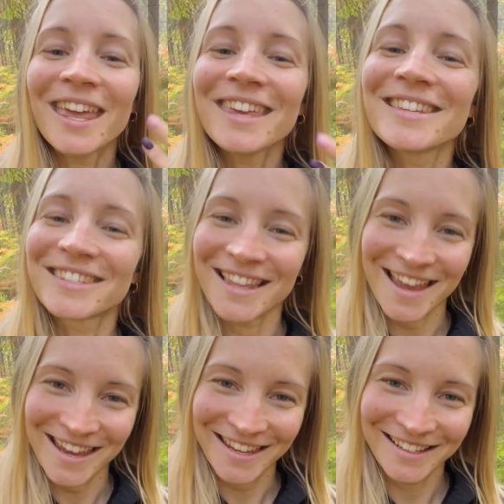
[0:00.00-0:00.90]
each
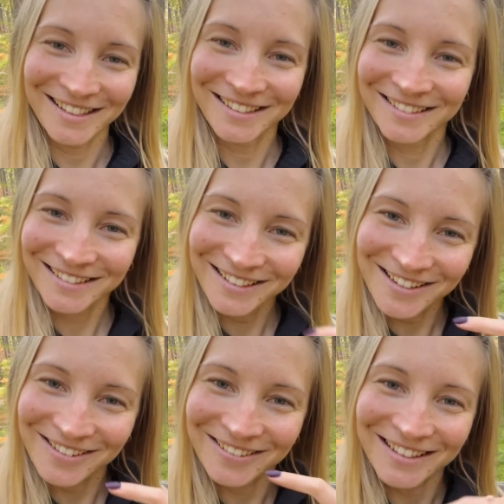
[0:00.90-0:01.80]
day, you
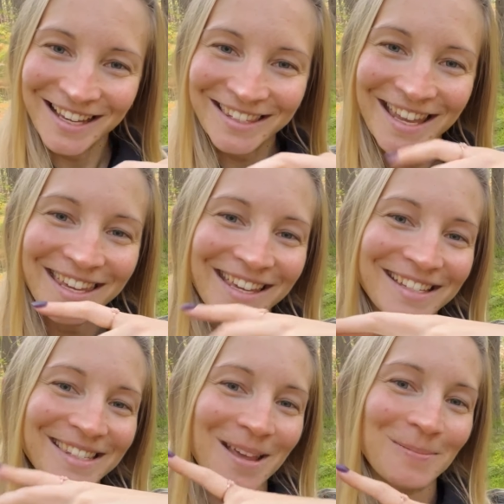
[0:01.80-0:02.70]
know, like taking
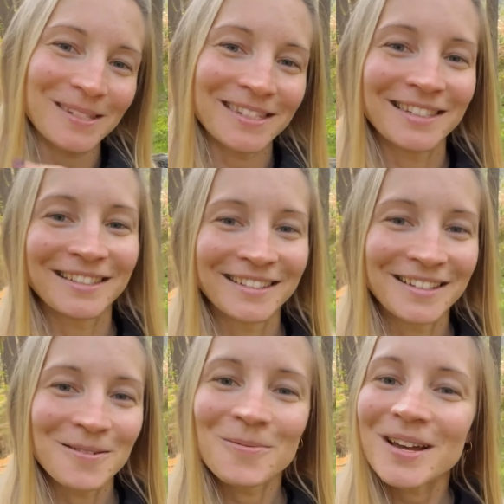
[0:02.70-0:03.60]
steps,
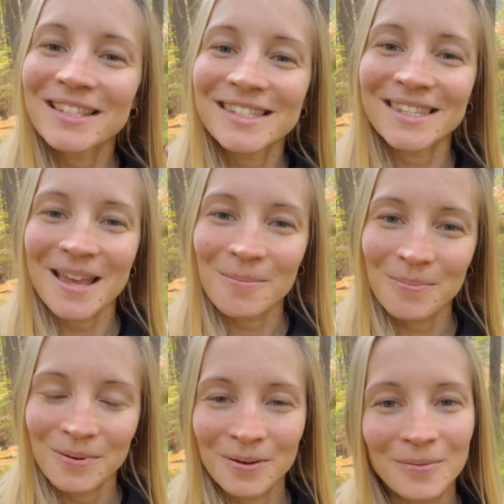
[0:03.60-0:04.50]
one
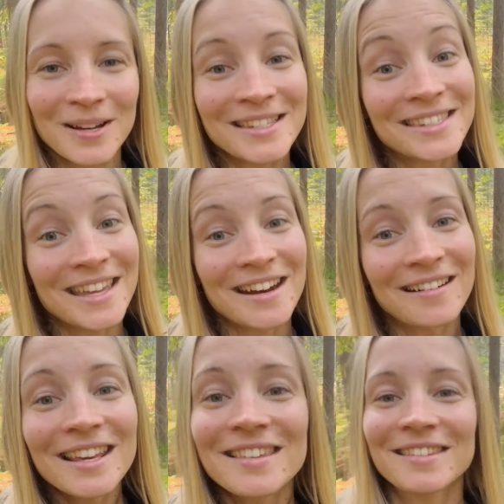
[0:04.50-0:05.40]
step, one
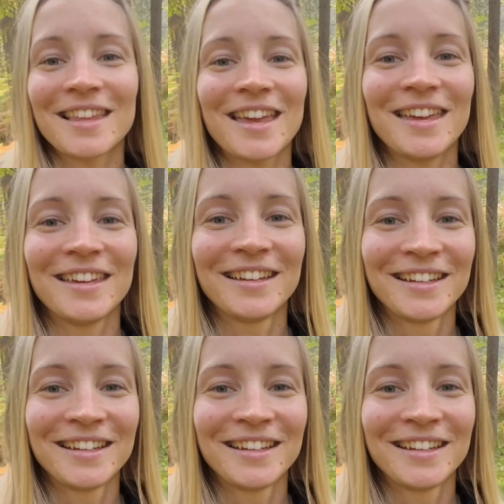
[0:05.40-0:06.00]
stair each day